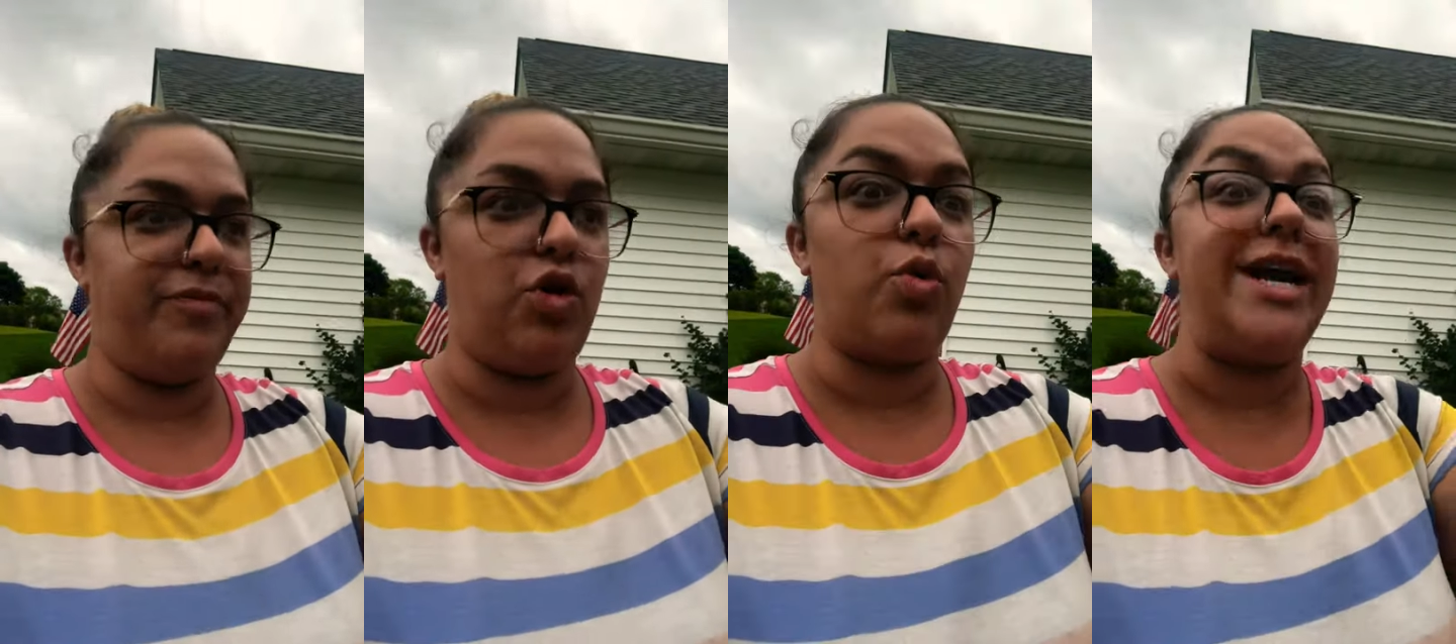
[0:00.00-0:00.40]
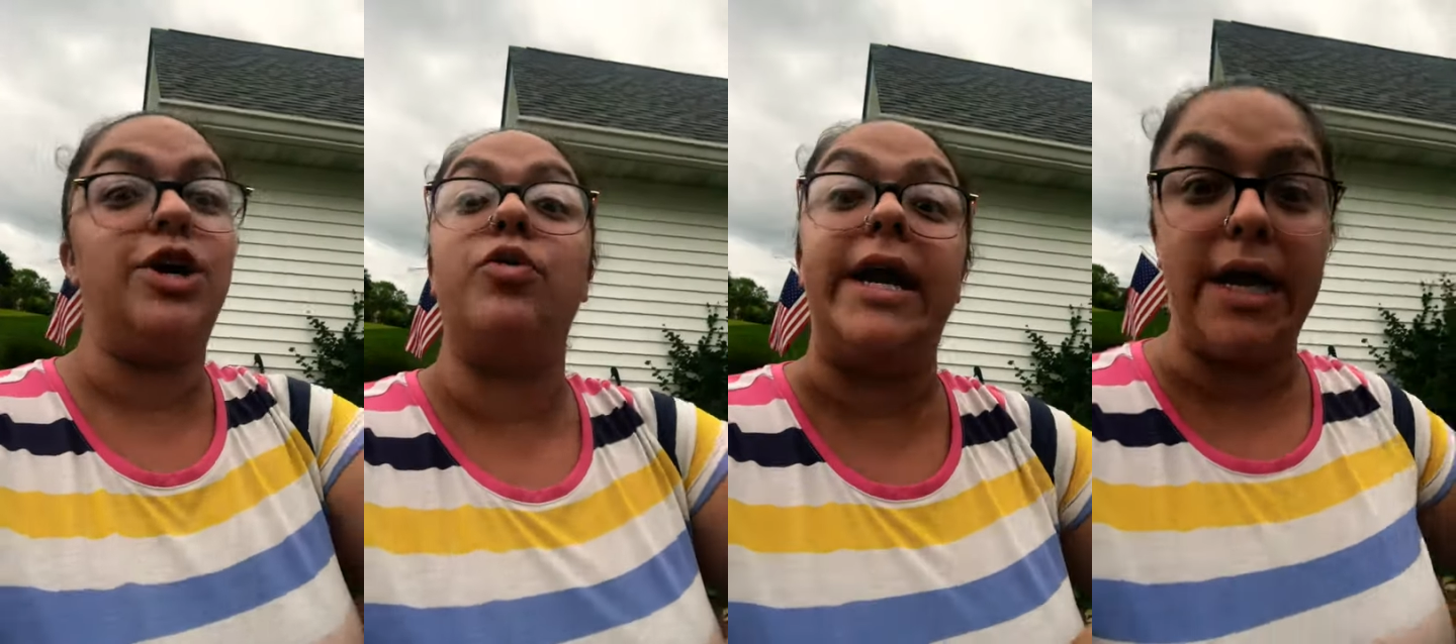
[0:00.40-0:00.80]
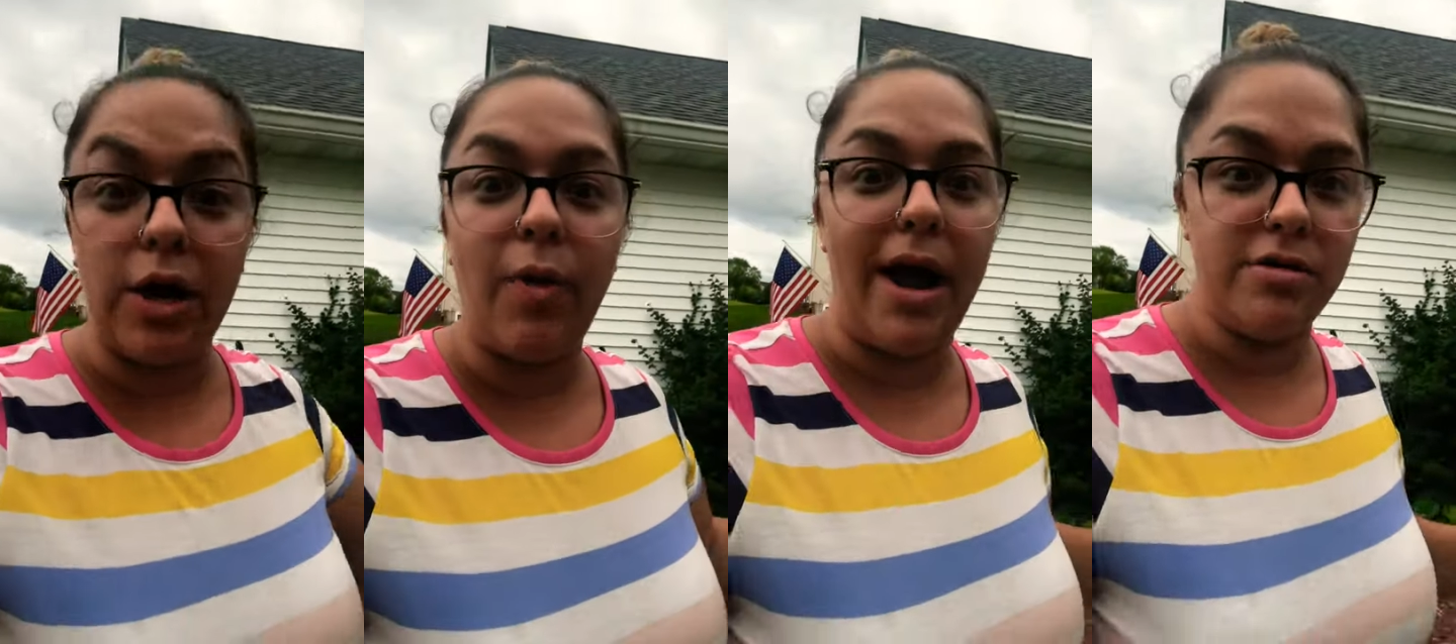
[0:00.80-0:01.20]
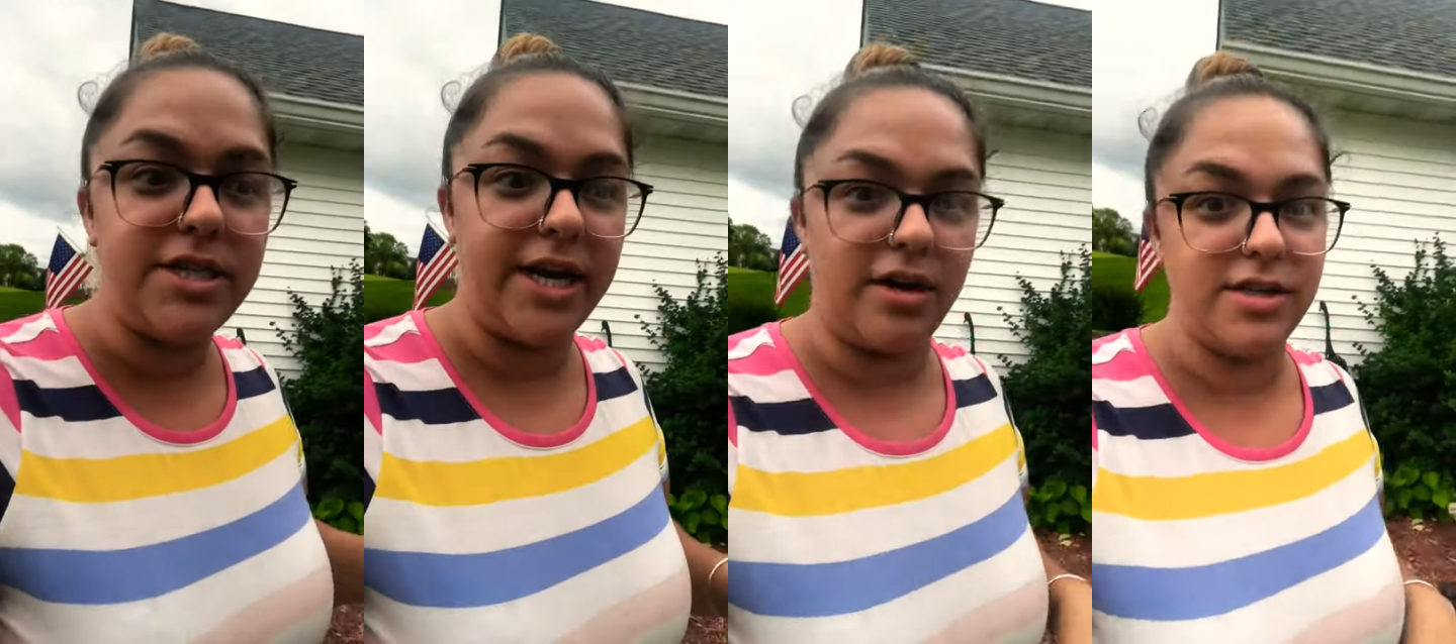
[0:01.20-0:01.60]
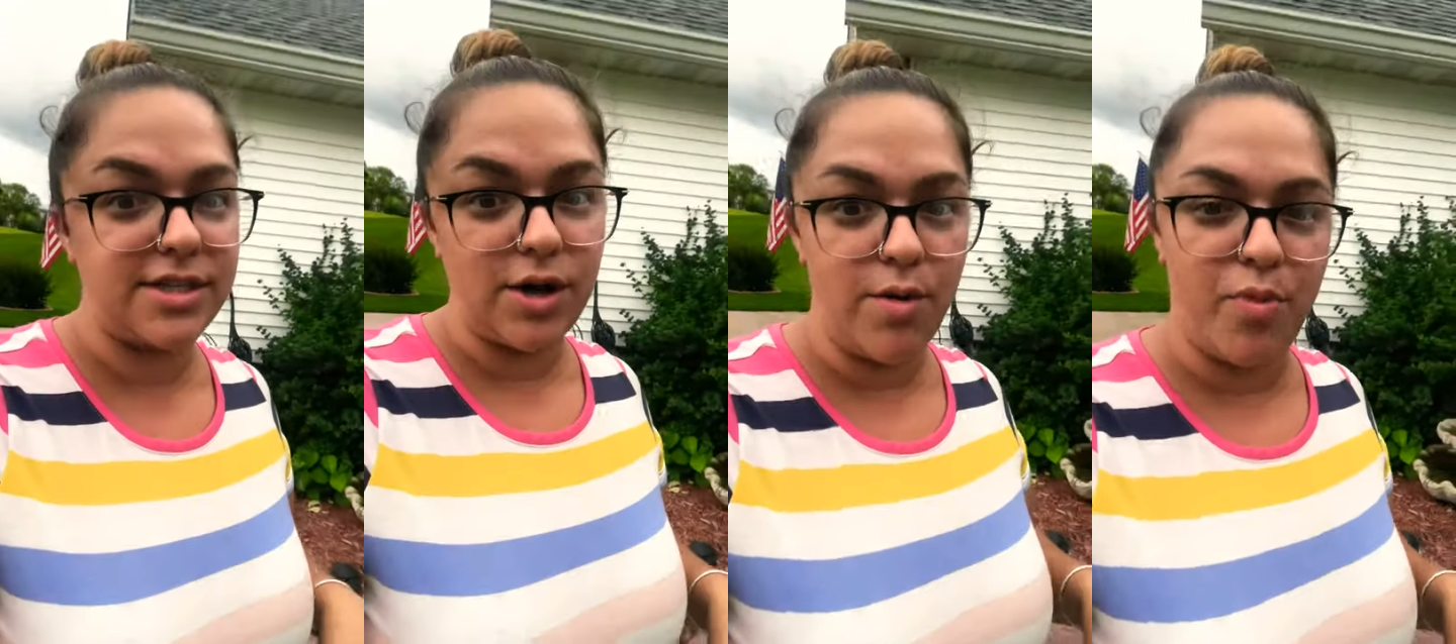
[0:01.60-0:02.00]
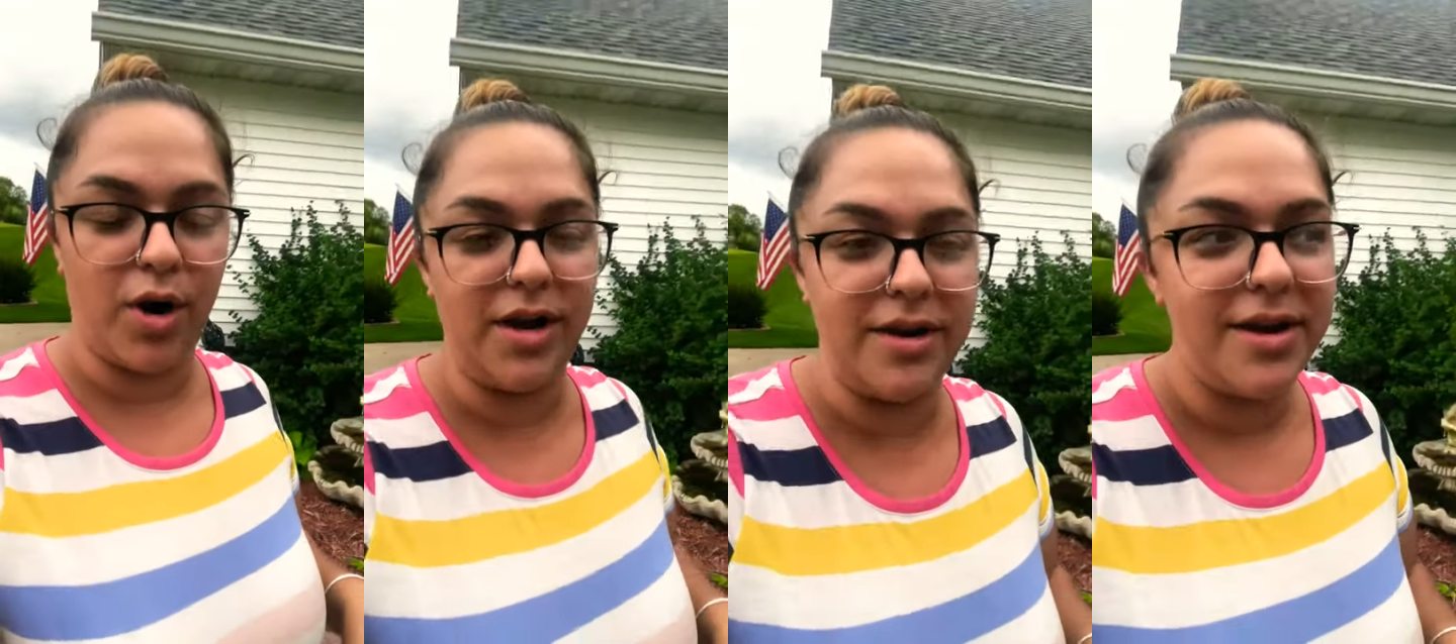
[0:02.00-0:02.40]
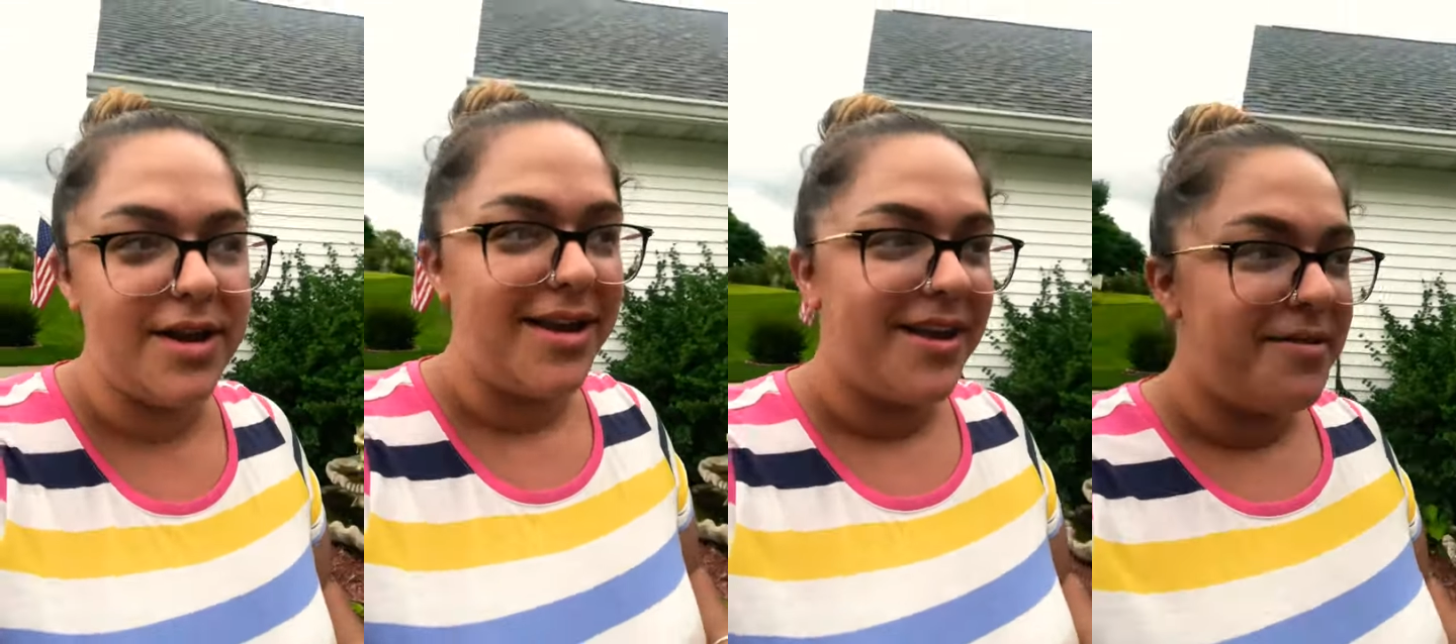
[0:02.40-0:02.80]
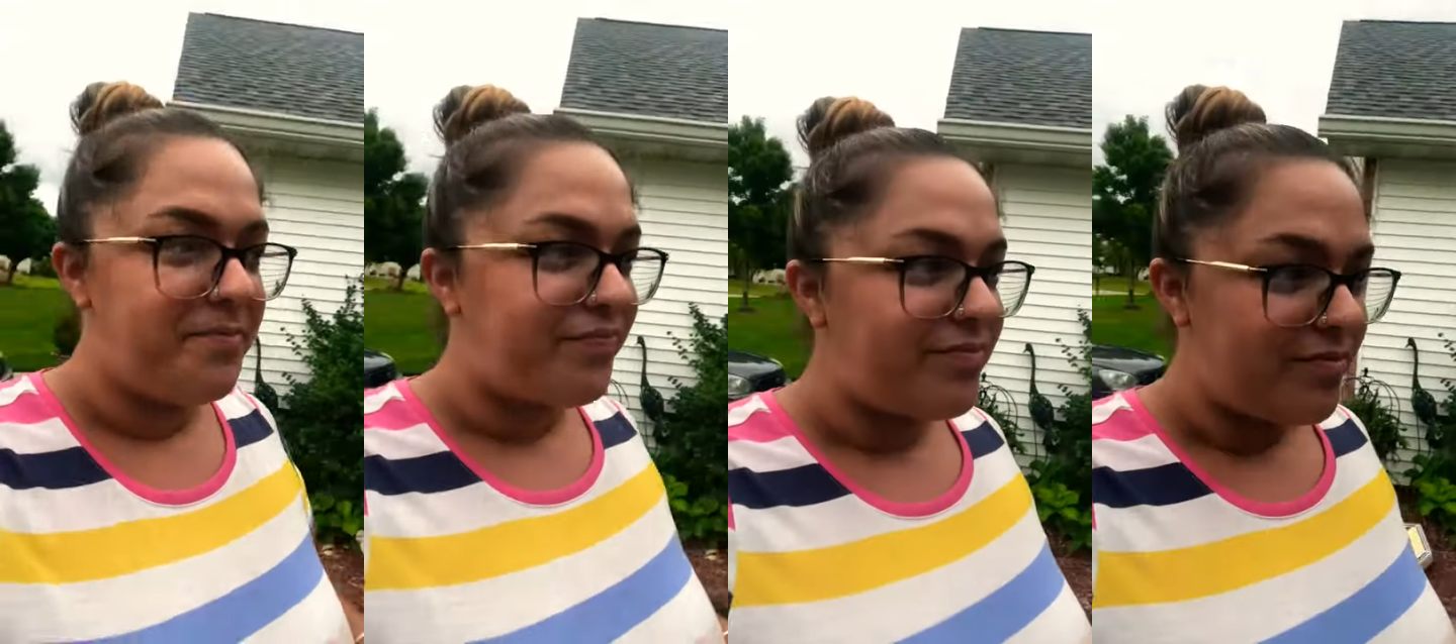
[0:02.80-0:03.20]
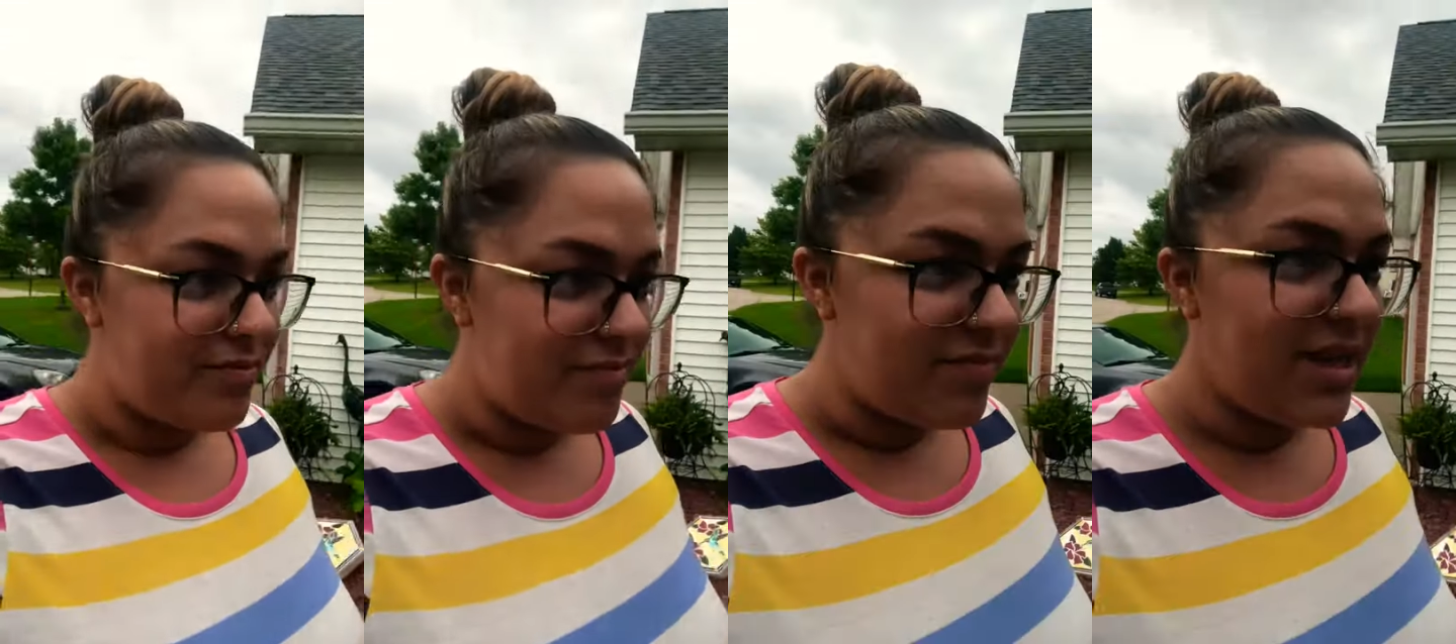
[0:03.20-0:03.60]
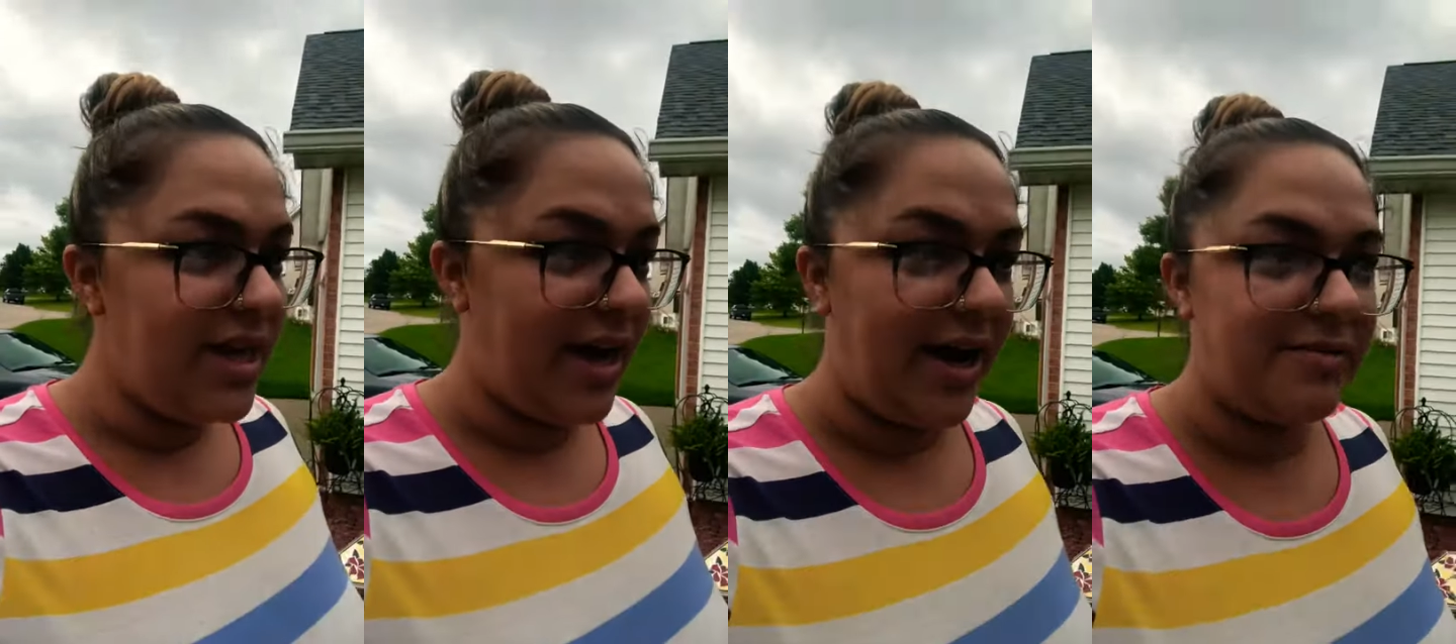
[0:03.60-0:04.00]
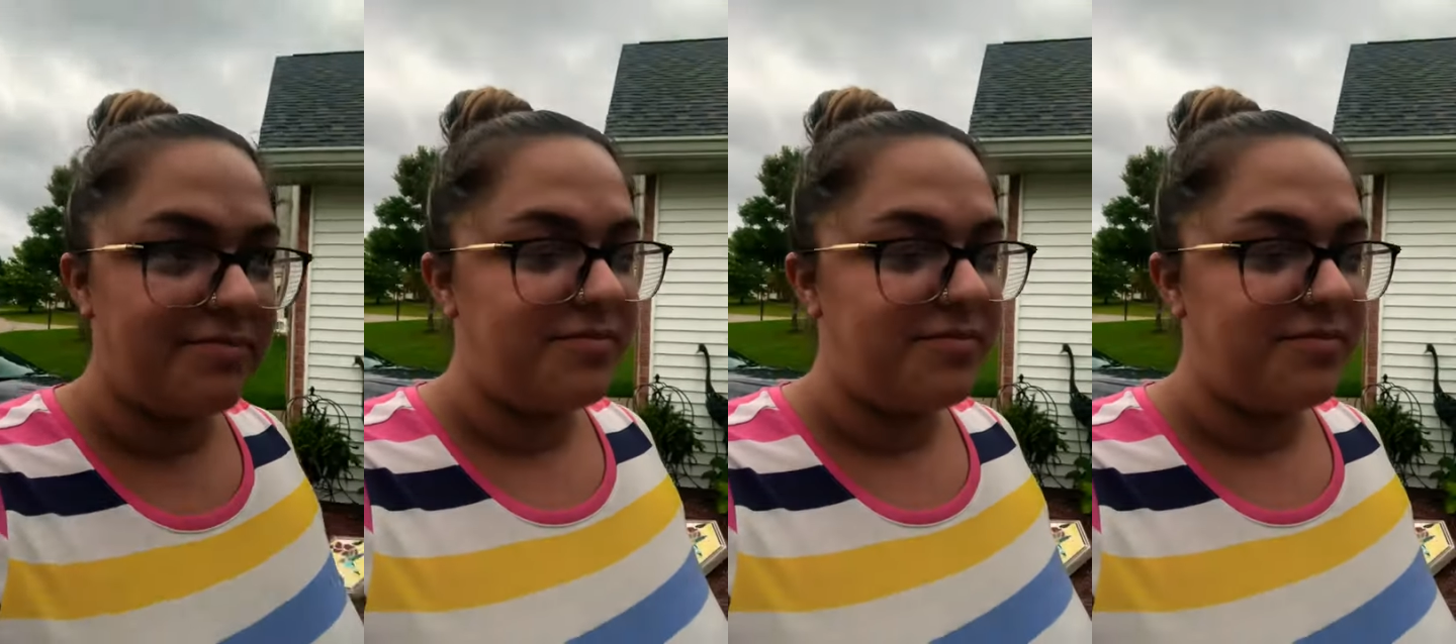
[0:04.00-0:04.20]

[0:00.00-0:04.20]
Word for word: greenery around here. It's so important. Yeah,